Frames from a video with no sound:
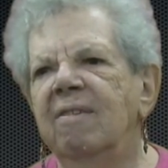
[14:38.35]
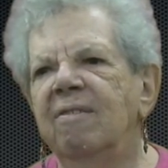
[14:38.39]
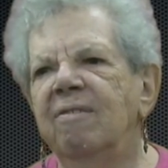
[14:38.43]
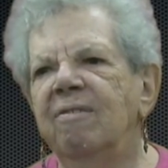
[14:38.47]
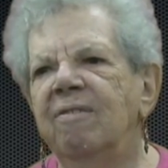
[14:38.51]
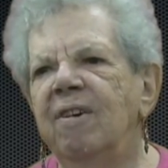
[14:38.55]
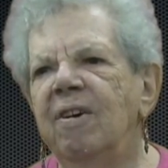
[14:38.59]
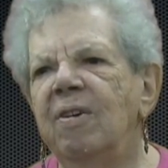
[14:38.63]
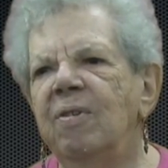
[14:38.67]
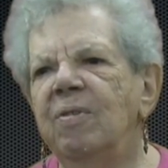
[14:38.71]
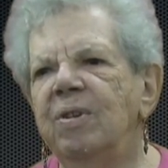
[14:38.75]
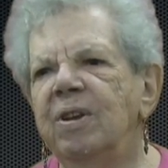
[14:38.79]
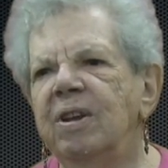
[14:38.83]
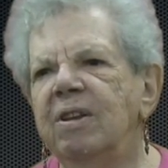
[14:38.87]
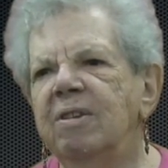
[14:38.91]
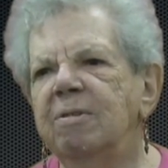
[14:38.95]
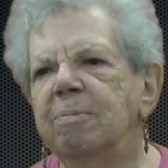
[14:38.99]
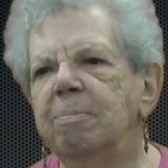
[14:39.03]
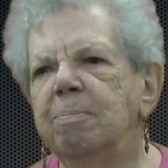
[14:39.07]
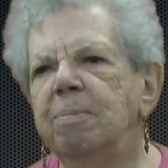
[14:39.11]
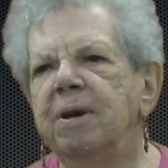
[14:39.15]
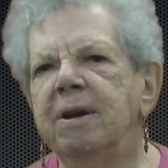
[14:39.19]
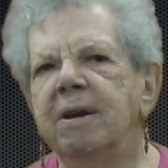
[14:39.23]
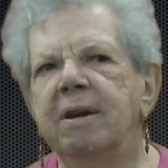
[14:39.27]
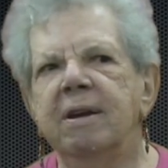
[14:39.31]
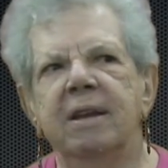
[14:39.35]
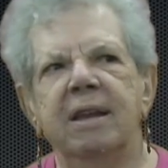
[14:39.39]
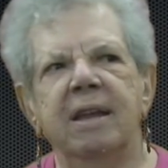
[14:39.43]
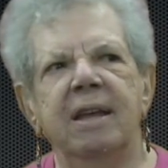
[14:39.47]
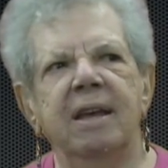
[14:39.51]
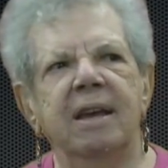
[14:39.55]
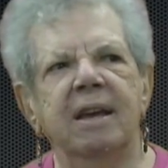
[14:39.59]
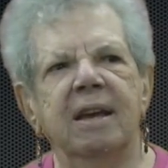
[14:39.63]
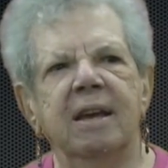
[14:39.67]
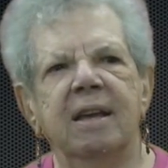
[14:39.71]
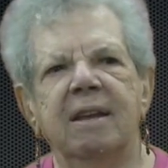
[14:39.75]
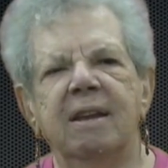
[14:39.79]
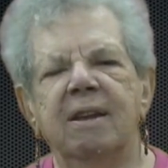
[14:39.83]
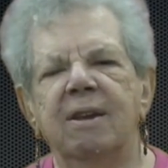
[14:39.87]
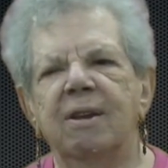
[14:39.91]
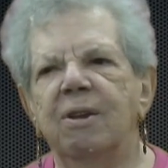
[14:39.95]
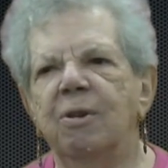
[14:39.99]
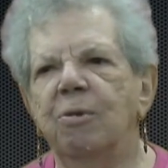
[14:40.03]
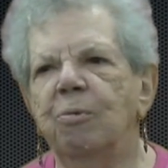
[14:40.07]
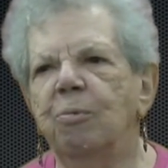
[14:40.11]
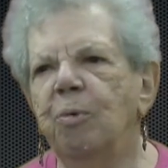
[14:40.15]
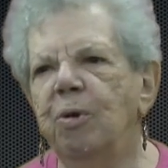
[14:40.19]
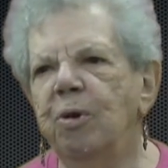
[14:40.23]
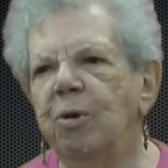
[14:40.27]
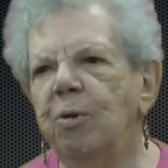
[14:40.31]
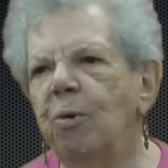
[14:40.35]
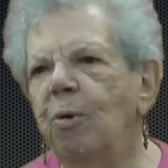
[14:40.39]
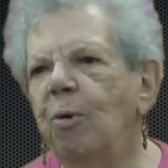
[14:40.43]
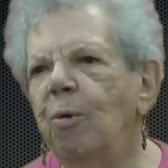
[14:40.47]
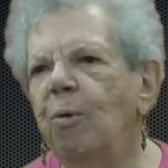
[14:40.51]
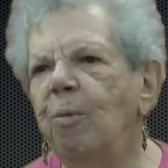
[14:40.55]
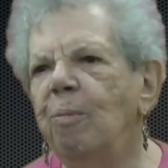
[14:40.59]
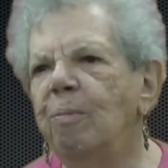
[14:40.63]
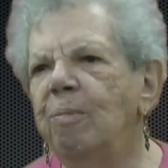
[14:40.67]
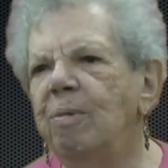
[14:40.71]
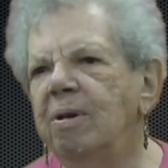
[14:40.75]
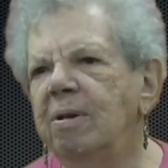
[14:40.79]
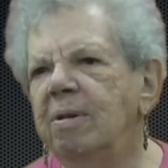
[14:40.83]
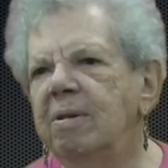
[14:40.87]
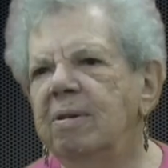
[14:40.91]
found us picketing and went home.